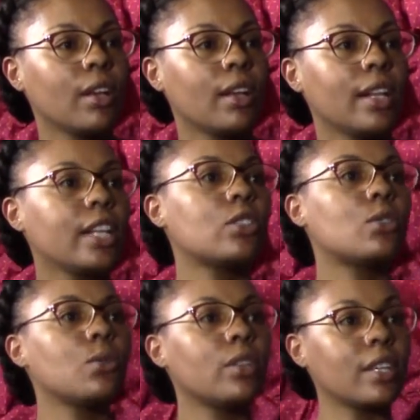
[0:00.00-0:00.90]
let's
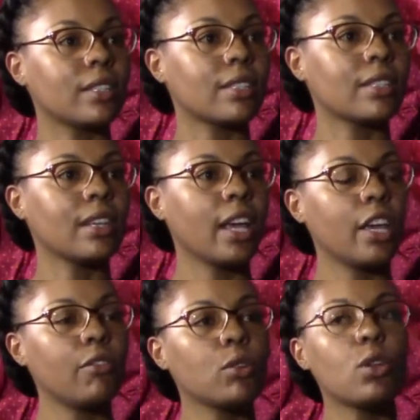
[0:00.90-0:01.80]
do this.
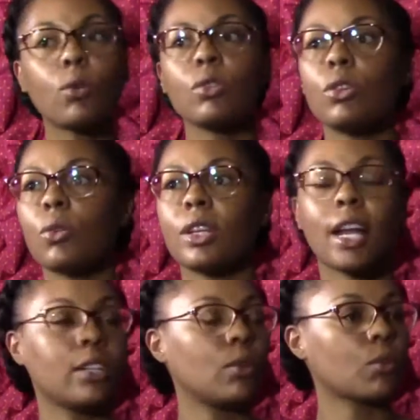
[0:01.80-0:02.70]
If you don't know that
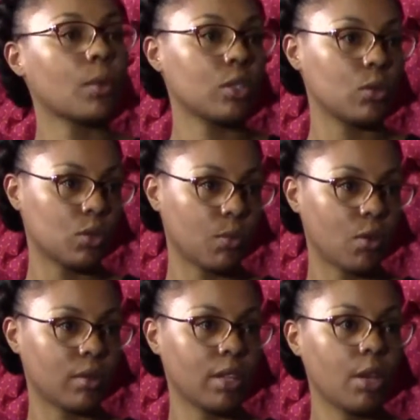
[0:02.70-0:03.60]
I don't want to
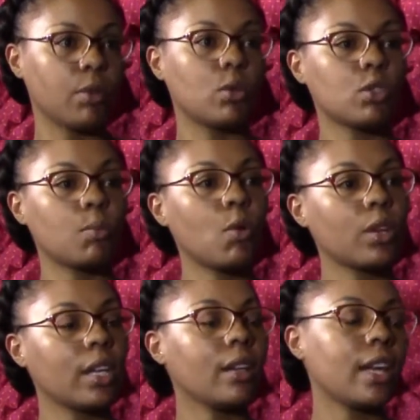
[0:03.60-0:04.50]
smoke, because
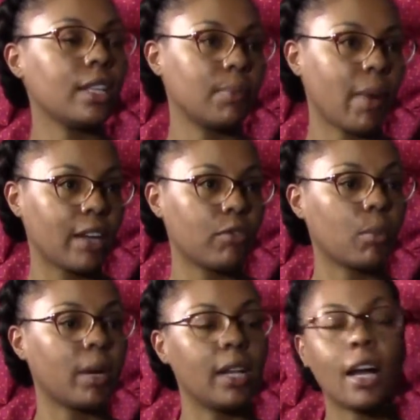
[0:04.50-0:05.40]
smoking is bad for
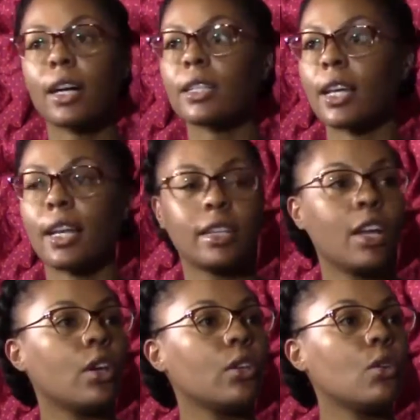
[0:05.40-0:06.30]
my lungs, and
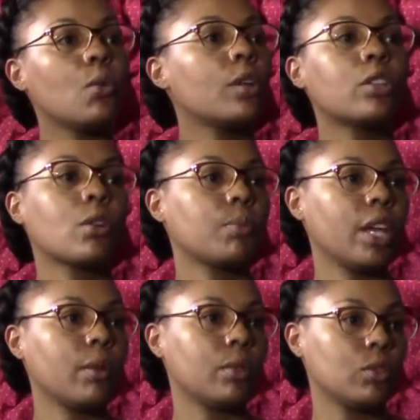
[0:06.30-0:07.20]
you will not be
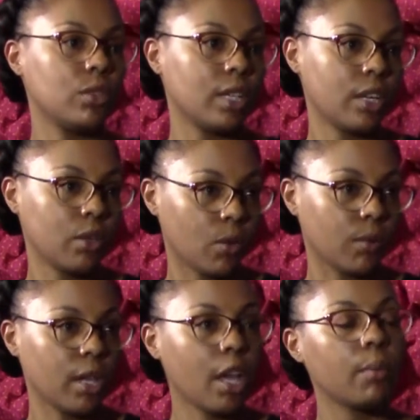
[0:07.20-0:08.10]
able to say no.
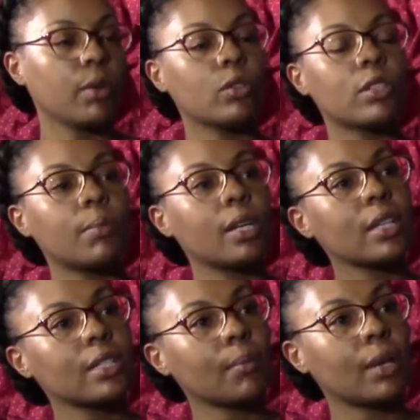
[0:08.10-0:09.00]
Because the
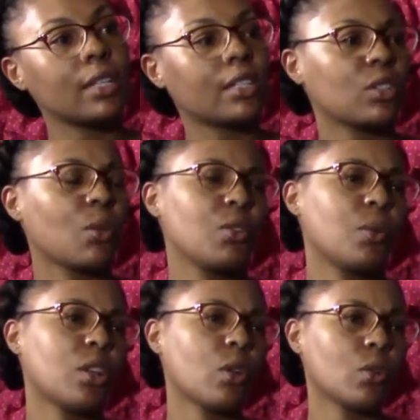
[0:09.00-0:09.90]
minute somebody says, oh, you
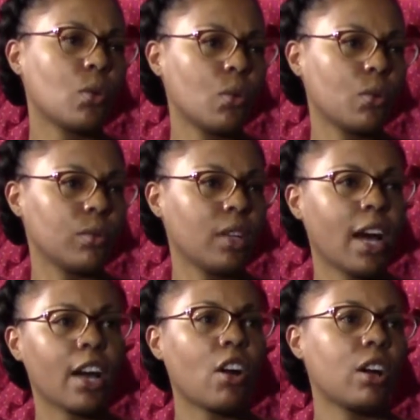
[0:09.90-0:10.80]
are not cool,
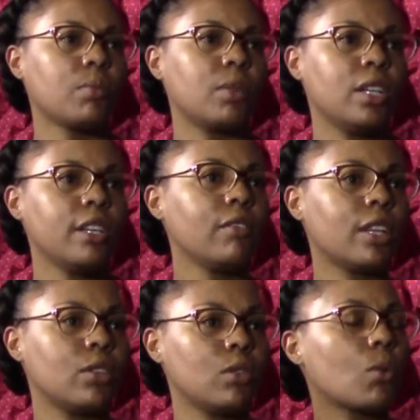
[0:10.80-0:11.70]
I can't believe
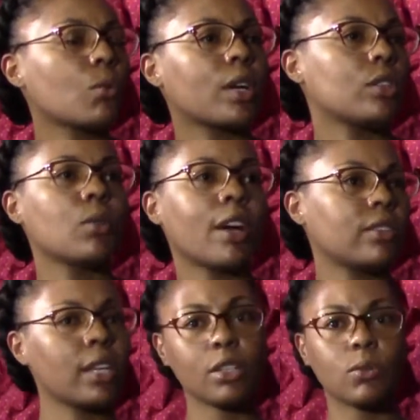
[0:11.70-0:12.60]
that you don't want to have
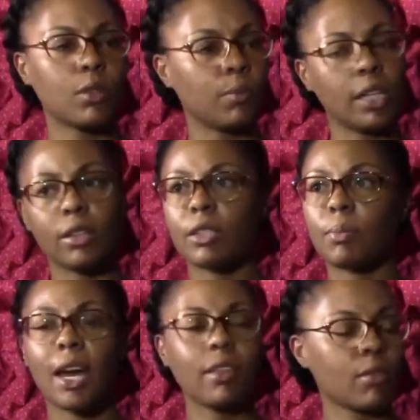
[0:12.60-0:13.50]
sex with me in this
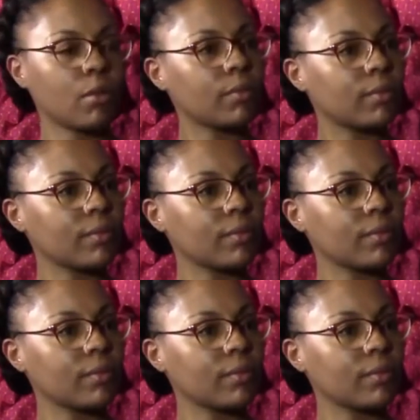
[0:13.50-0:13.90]
bathroom,